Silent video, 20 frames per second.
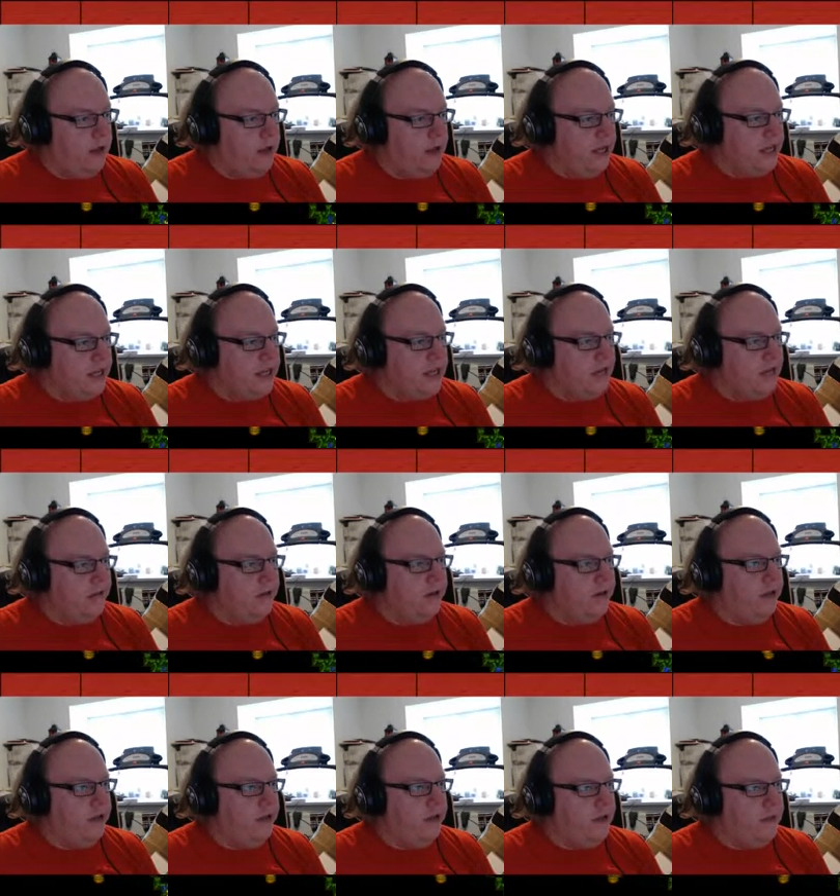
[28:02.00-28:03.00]
It's kind of
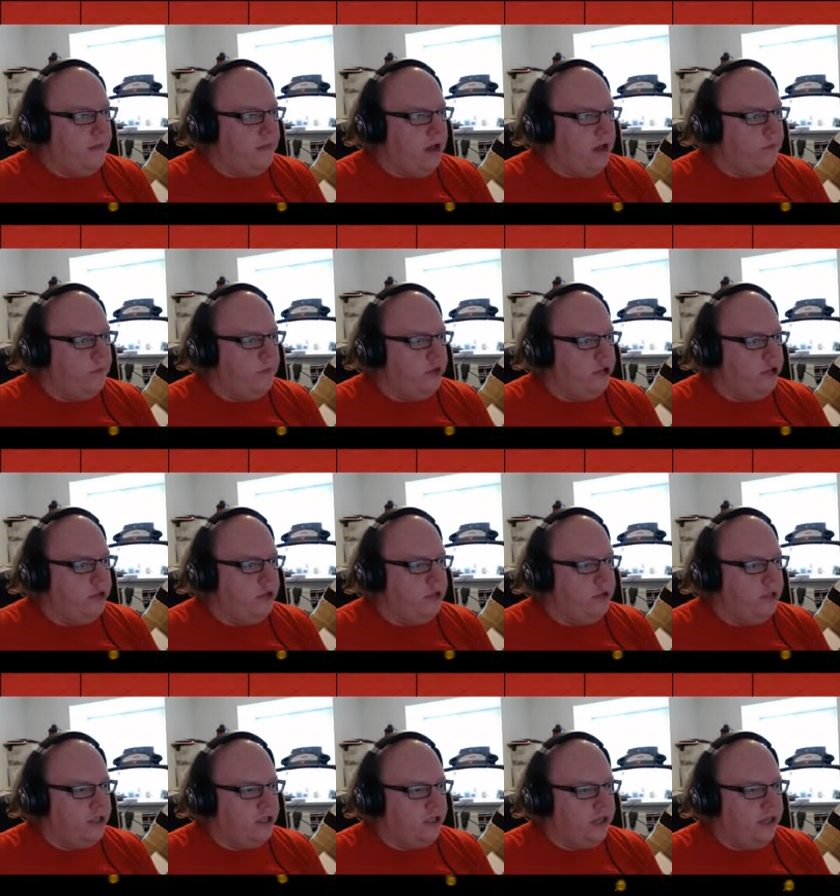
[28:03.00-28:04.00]
funny. Like Martin was showing me
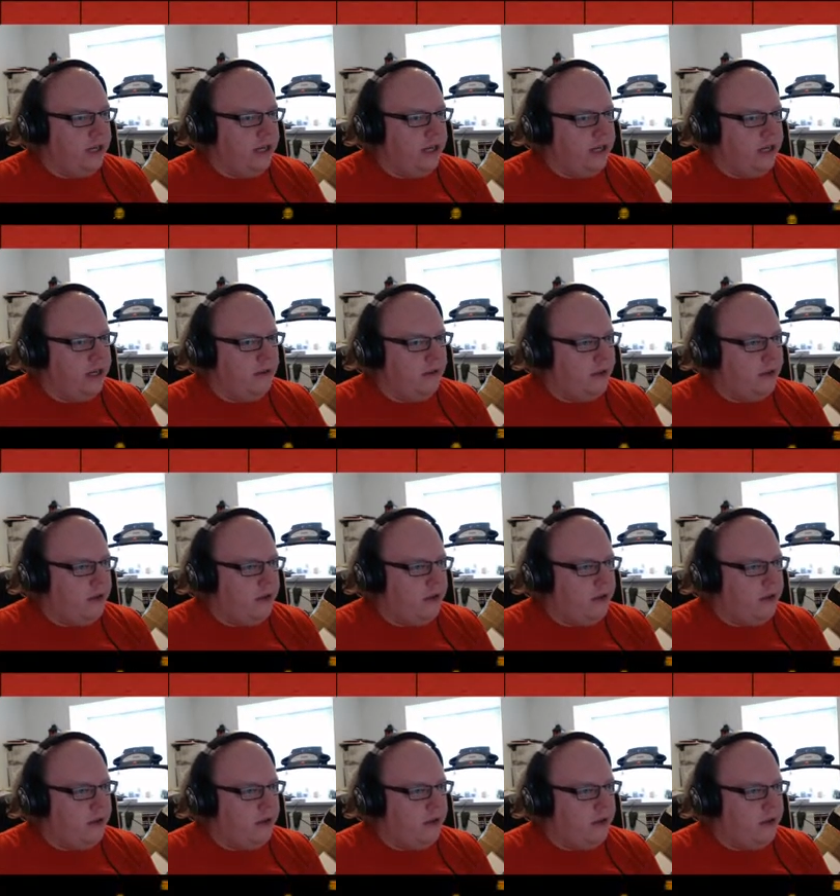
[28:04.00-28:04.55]
the trailer,